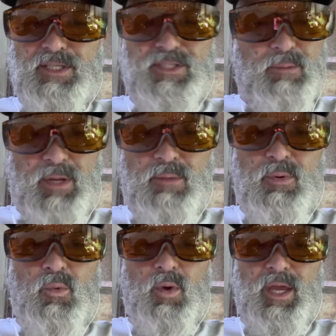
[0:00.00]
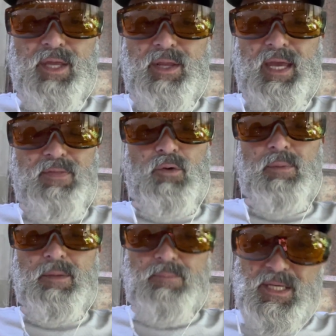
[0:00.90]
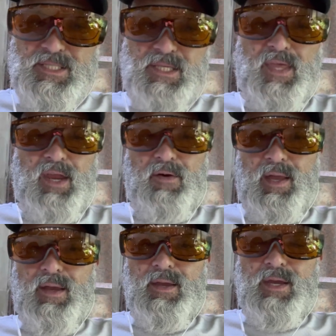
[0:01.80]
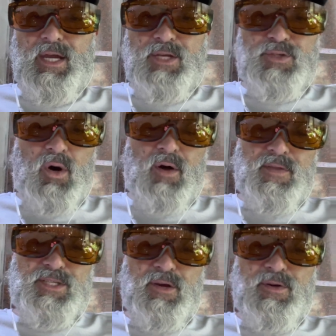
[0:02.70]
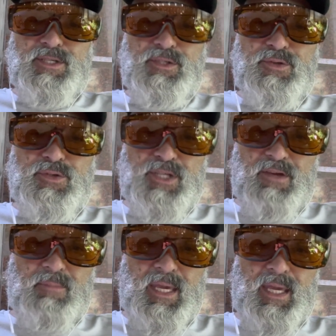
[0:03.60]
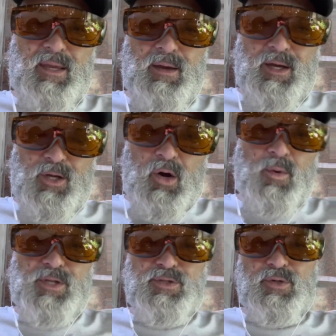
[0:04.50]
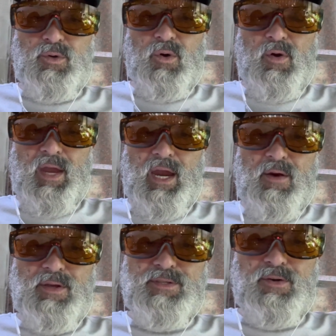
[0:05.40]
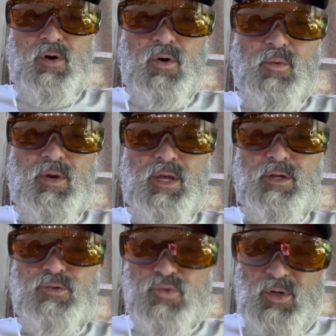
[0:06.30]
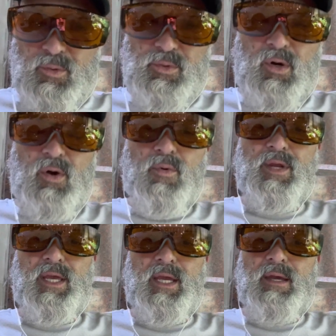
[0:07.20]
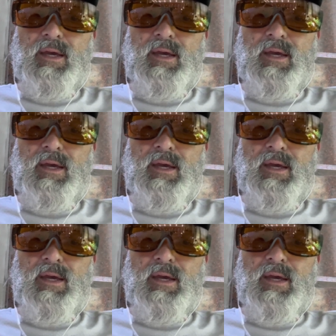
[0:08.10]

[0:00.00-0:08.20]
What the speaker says: somebody will win, and there'll be peace in the area. So all these areas that you see me going to are areas that are already controlled, already